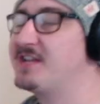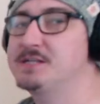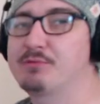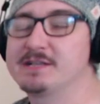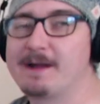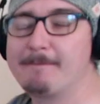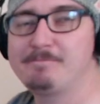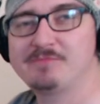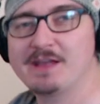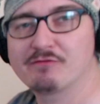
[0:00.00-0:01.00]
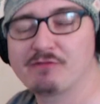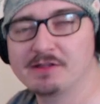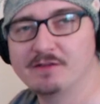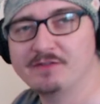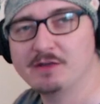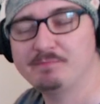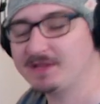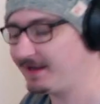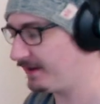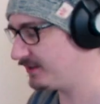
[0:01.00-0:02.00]
these printed out in front of you
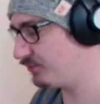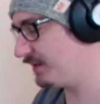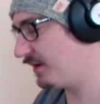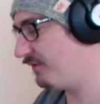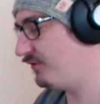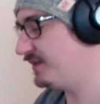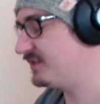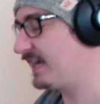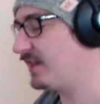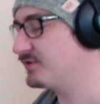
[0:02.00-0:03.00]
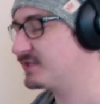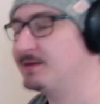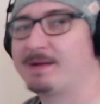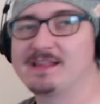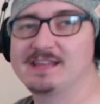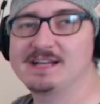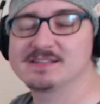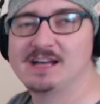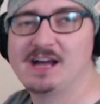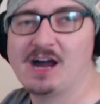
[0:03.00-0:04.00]
as we go through this together. It's going to make
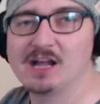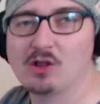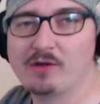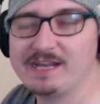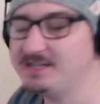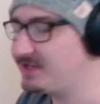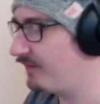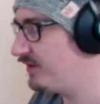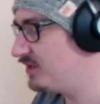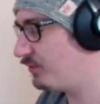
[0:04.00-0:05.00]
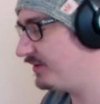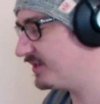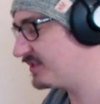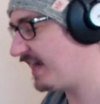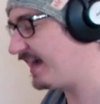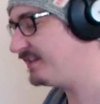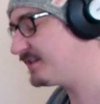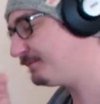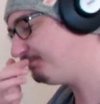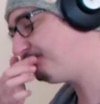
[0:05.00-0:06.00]
things a lot easier for you to
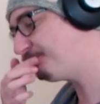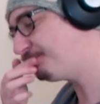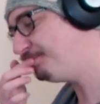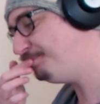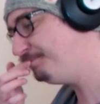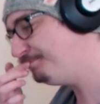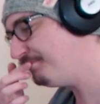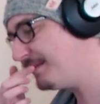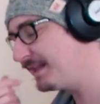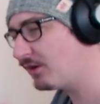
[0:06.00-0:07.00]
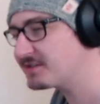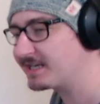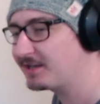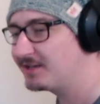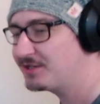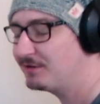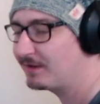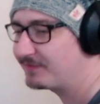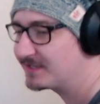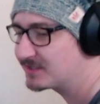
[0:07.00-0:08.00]
understand. And I've got to say, I do
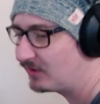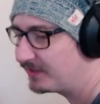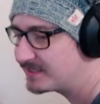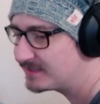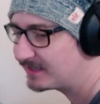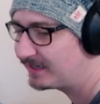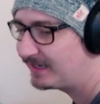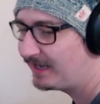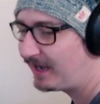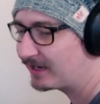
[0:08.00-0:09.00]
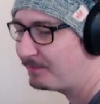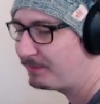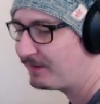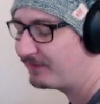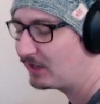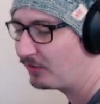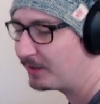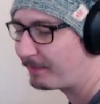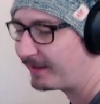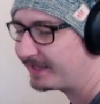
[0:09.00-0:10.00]
love this song. This is I've completely forgotten
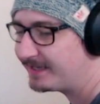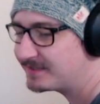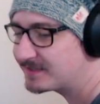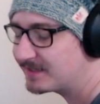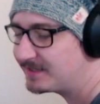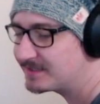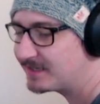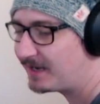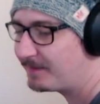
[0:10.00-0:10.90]
about it. It's